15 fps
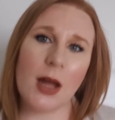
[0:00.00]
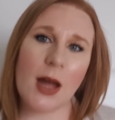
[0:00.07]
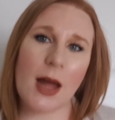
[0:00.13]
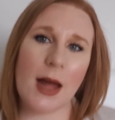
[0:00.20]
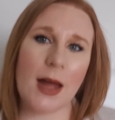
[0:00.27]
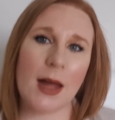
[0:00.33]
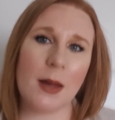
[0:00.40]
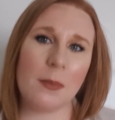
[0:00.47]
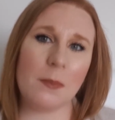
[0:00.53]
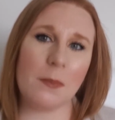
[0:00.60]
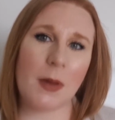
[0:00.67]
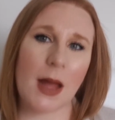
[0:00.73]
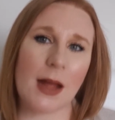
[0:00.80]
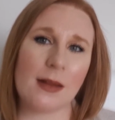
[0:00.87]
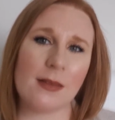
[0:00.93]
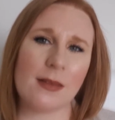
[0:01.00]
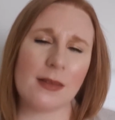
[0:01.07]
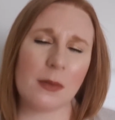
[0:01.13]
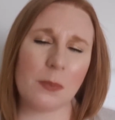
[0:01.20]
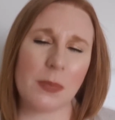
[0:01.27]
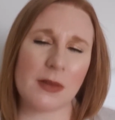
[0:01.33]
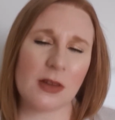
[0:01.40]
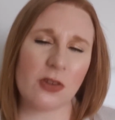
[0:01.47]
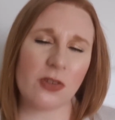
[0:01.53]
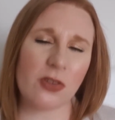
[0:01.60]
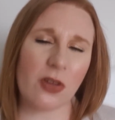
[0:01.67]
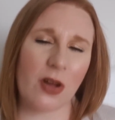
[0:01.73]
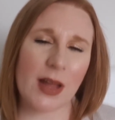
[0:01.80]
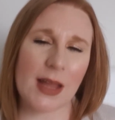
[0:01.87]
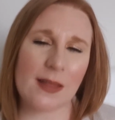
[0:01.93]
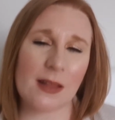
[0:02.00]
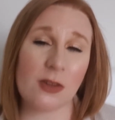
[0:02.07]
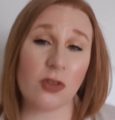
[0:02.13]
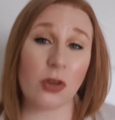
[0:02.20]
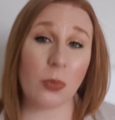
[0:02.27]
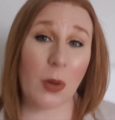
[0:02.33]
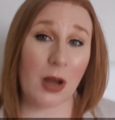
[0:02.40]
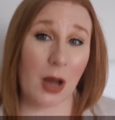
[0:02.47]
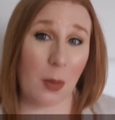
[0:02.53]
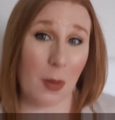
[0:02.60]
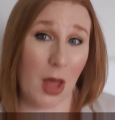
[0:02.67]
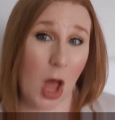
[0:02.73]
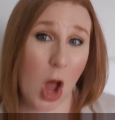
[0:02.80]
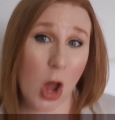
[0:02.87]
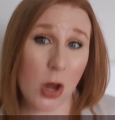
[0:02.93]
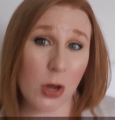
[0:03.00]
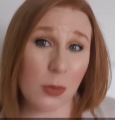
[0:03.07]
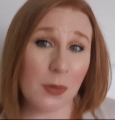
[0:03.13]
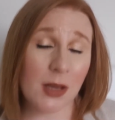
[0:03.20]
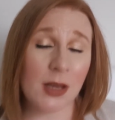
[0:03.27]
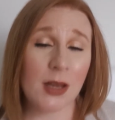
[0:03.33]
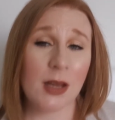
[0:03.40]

and some positions that I can then do when I'm at home